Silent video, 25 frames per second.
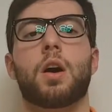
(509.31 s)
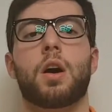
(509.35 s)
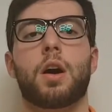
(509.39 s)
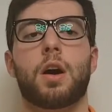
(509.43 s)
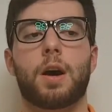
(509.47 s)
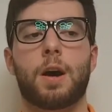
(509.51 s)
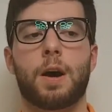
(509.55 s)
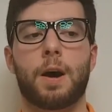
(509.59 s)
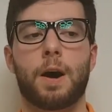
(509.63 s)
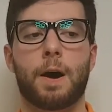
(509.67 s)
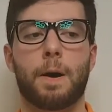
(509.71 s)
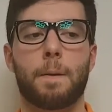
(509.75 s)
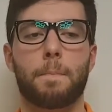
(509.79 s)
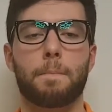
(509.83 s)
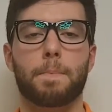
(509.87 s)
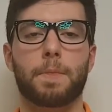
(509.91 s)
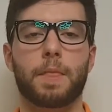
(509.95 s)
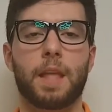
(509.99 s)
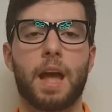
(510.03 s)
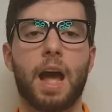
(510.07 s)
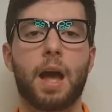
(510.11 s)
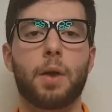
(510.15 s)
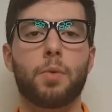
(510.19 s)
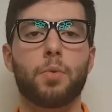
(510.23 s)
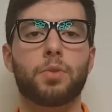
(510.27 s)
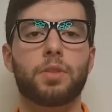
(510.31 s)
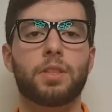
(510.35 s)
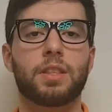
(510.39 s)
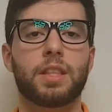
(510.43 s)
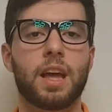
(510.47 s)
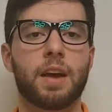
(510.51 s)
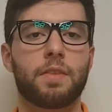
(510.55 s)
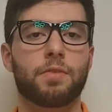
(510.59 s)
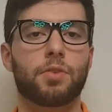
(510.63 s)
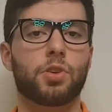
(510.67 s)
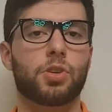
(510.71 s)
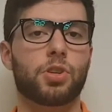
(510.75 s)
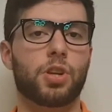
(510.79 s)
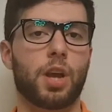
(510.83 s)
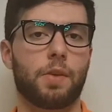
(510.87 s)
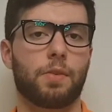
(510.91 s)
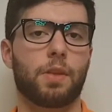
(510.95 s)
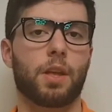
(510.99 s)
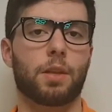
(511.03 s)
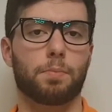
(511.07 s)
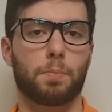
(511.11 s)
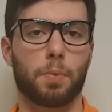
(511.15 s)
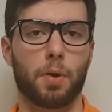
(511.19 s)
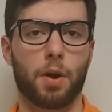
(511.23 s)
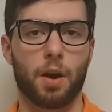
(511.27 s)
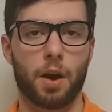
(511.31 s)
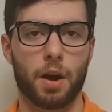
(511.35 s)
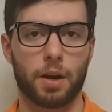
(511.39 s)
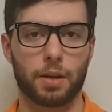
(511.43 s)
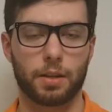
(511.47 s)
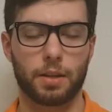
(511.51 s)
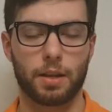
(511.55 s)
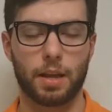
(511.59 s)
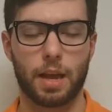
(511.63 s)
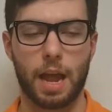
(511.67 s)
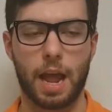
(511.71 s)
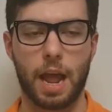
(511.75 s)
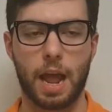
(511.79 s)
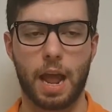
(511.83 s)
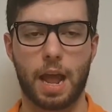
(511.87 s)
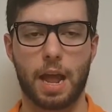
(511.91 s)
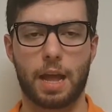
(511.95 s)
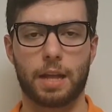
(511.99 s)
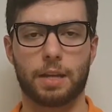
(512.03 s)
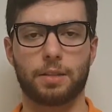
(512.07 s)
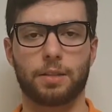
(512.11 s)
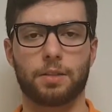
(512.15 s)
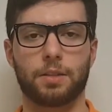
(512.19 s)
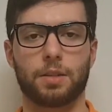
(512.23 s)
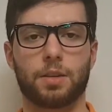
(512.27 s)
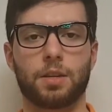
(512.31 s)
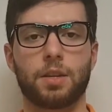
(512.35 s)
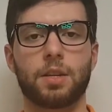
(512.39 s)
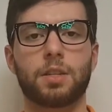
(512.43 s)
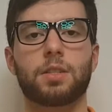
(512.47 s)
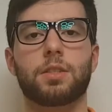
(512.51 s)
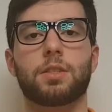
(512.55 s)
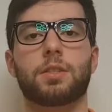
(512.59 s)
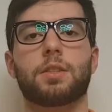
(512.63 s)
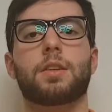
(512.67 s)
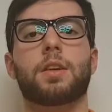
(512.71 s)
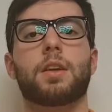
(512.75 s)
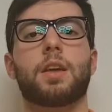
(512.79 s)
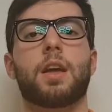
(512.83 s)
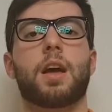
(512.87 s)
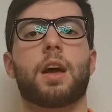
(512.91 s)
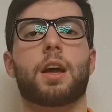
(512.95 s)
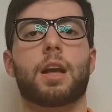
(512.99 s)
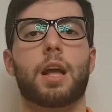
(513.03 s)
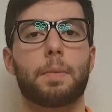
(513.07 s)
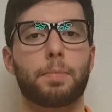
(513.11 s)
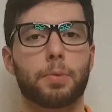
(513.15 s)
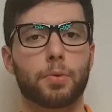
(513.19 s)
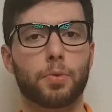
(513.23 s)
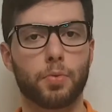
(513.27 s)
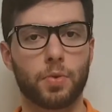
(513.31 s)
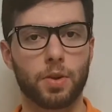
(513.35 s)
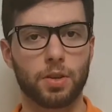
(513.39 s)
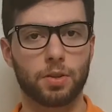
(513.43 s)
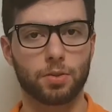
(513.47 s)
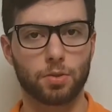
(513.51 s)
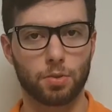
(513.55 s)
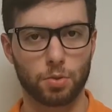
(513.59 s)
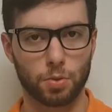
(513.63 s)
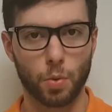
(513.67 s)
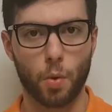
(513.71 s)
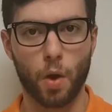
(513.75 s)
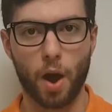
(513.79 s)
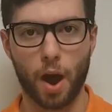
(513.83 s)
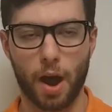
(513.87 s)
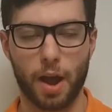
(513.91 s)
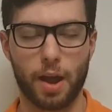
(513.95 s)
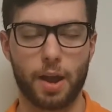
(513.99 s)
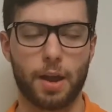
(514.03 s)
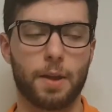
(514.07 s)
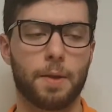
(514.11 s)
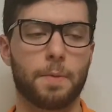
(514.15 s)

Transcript: I would never shave that part, and here's a couple of reasons why.